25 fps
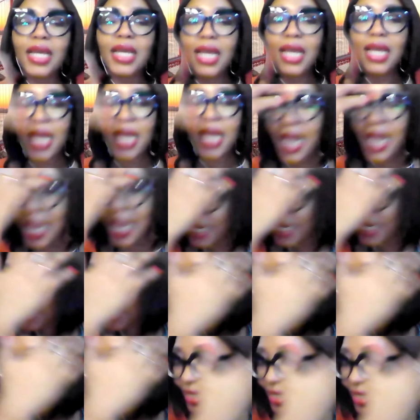and it's
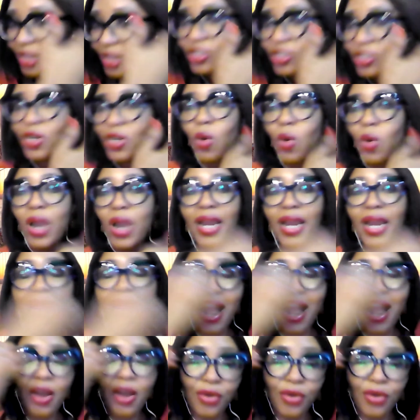actually quite
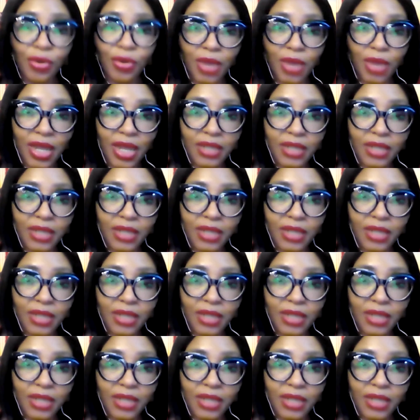harrowing.